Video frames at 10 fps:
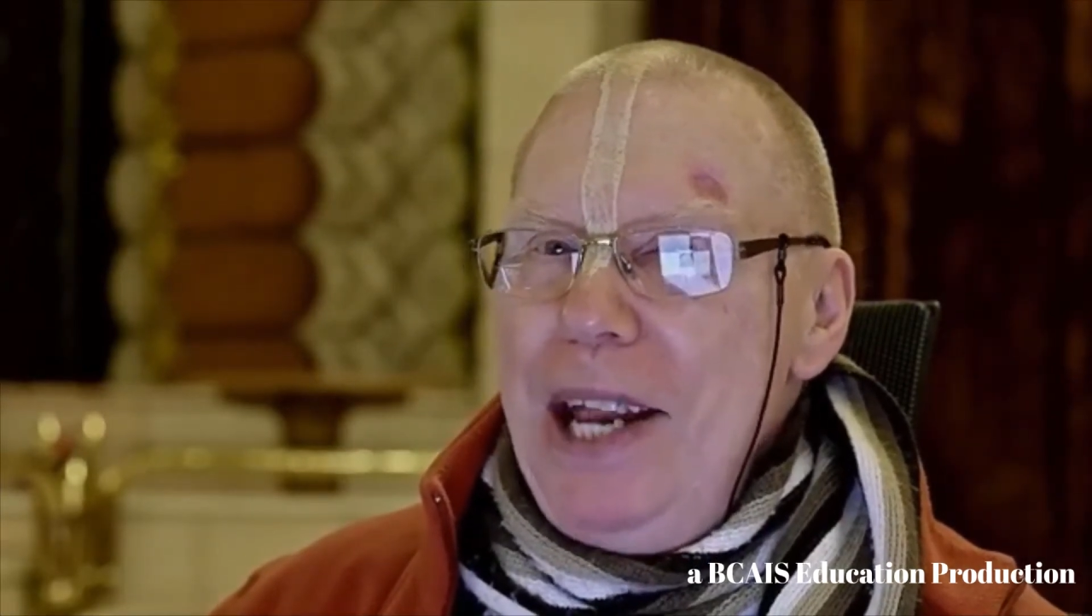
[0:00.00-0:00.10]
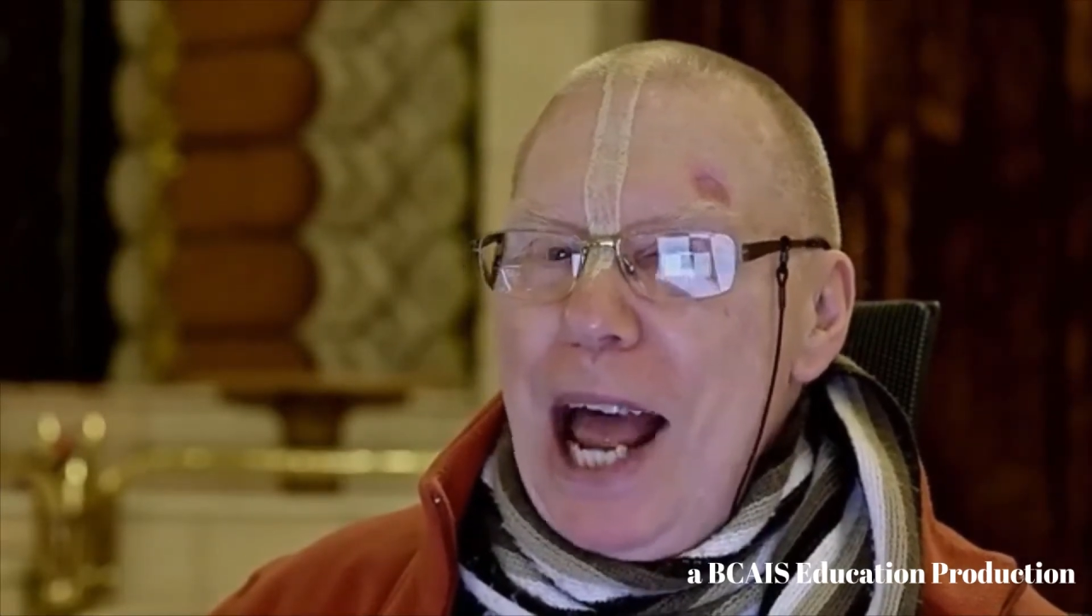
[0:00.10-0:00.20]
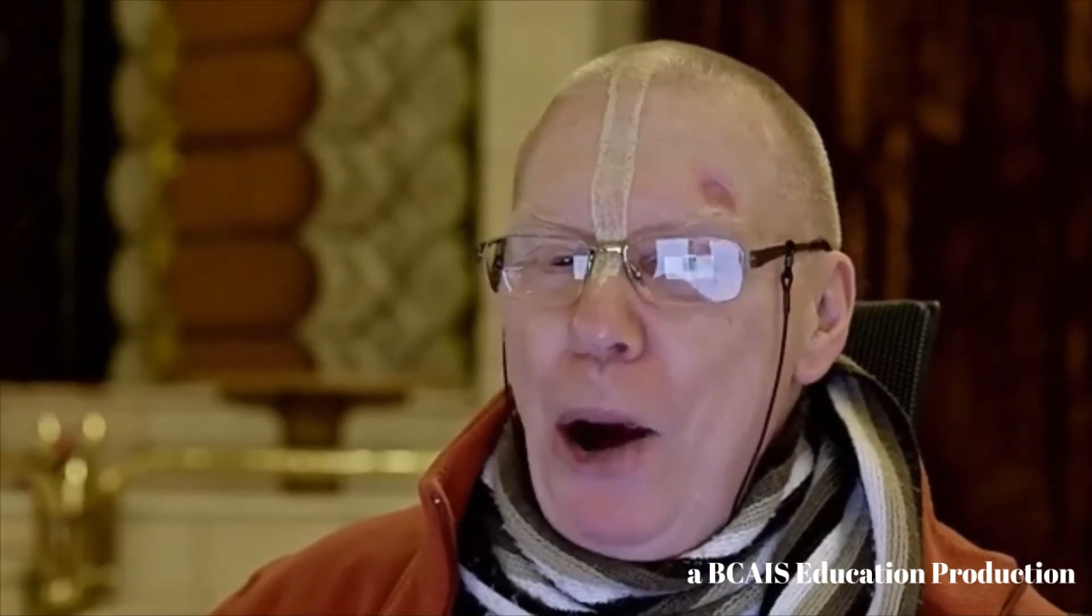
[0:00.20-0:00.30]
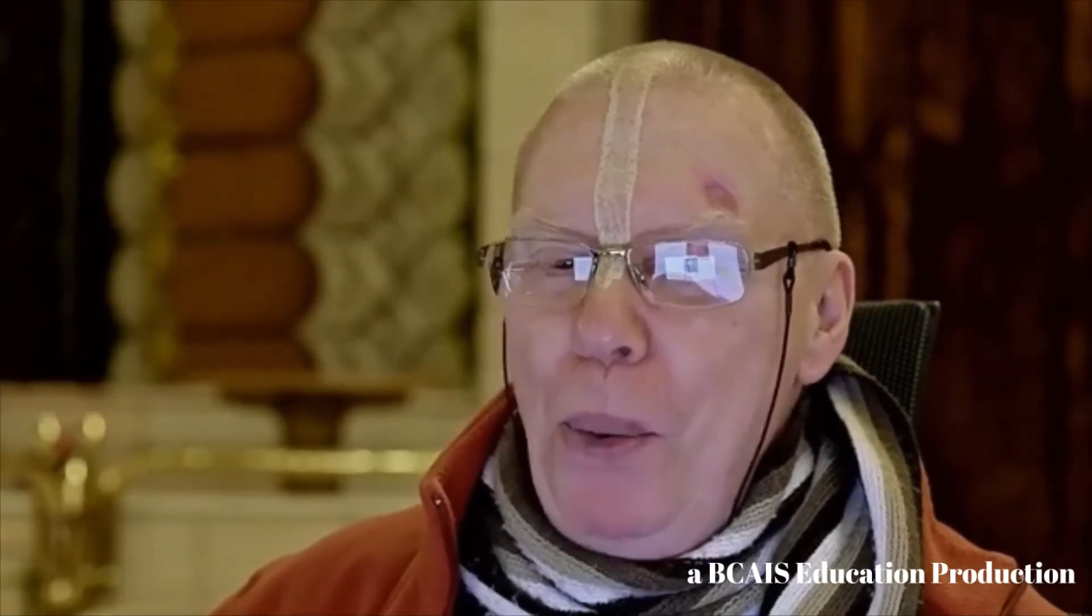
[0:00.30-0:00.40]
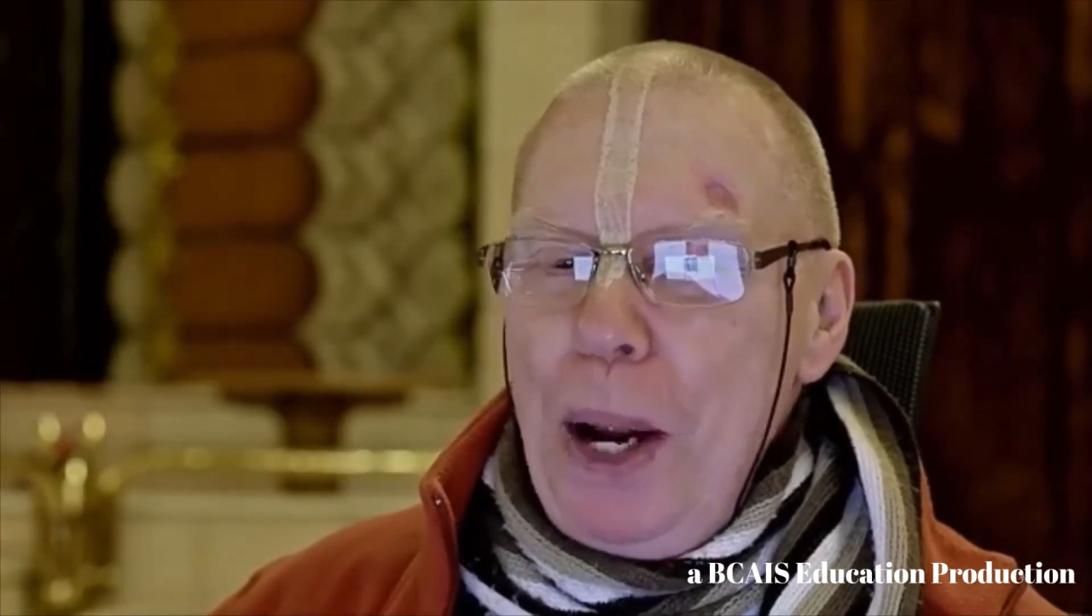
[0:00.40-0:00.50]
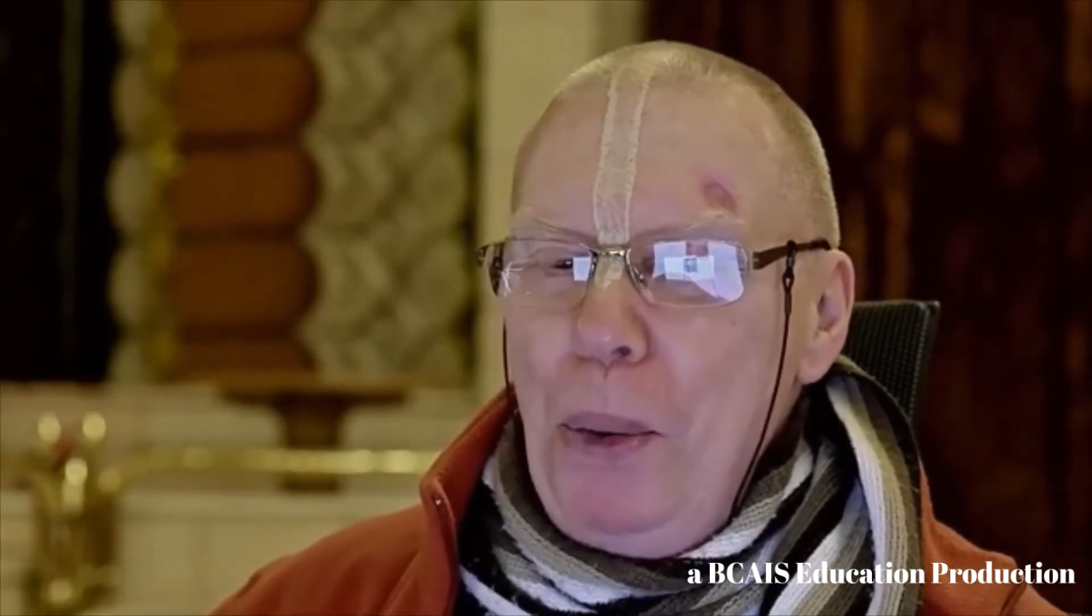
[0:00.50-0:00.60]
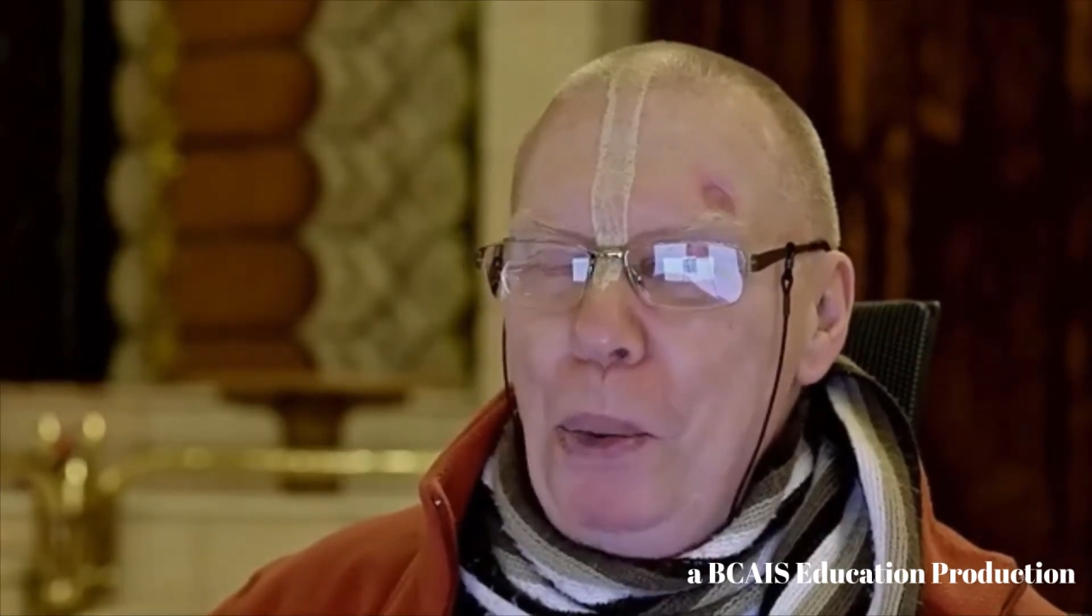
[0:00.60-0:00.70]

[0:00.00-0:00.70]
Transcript: now we're